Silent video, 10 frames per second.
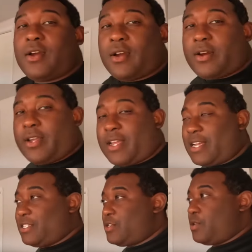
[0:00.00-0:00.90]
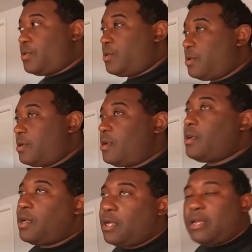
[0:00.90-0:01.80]
Alright, guys, so.
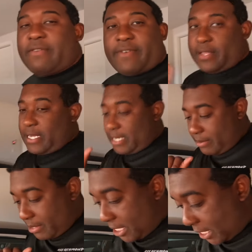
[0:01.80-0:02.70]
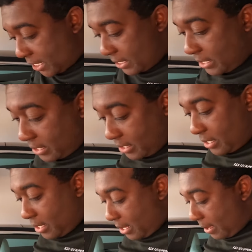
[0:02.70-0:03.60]
Finally got done with the cookies.
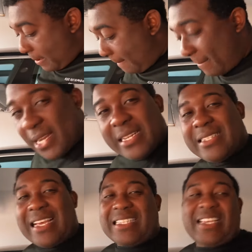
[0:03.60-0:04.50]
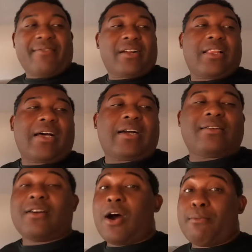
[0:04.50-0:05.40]
But it's like 7 o'clock,
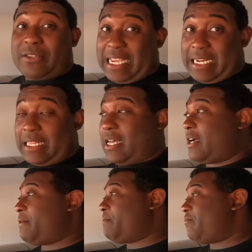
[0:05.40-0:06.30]
almost 8 o'clock.